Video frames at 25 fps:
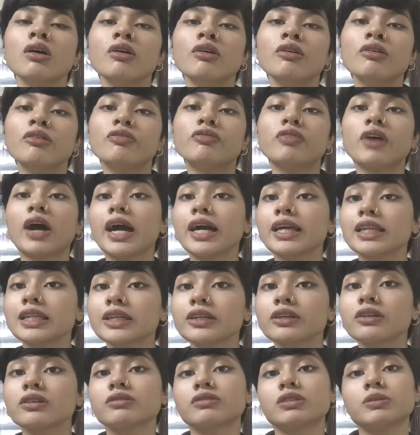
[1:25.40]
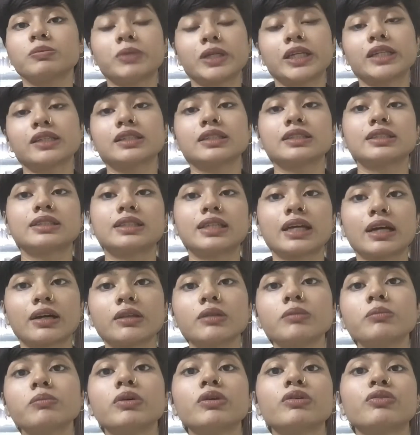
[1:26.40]
Filing of the plaint is
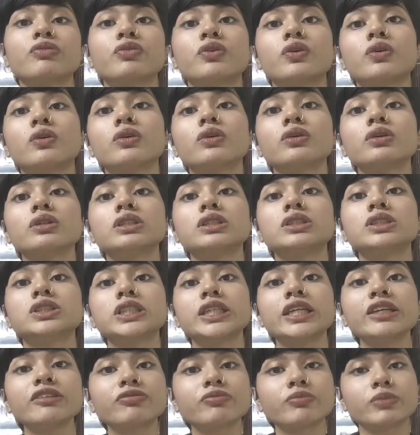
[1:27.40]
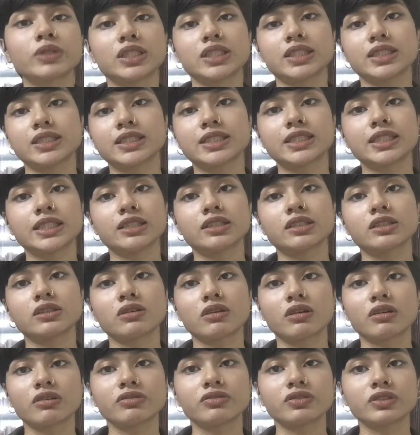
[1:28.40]
done before the Chief Ministerial
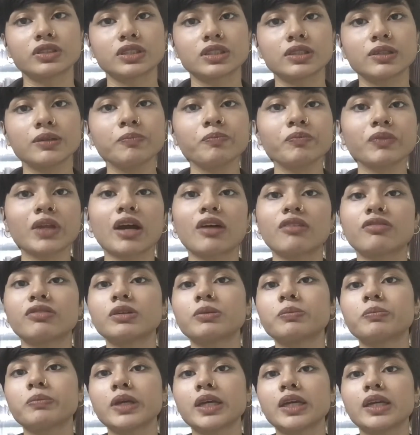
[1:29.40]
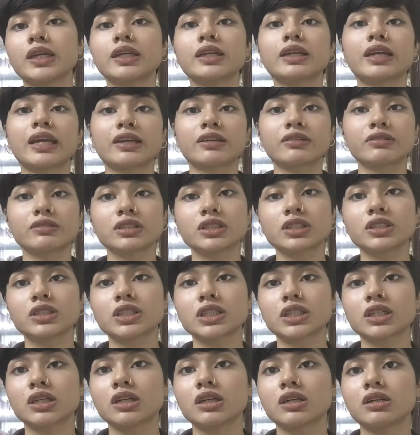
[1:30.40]
Officer after paying
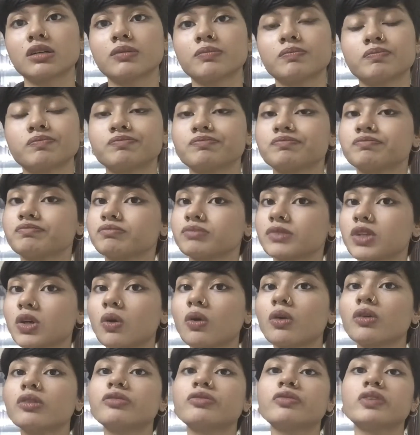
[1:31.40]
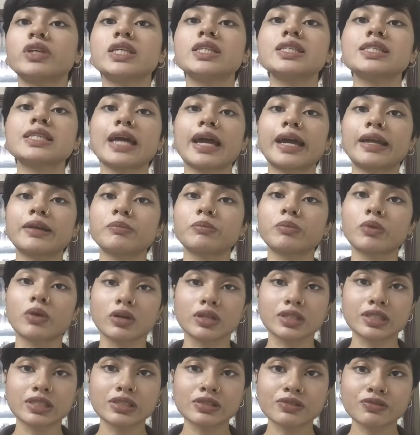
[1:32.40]
requisite court fees and
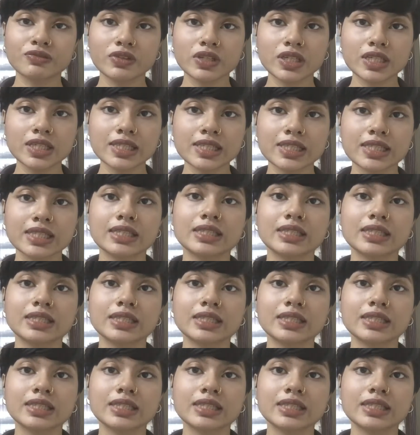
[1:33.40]
process fees.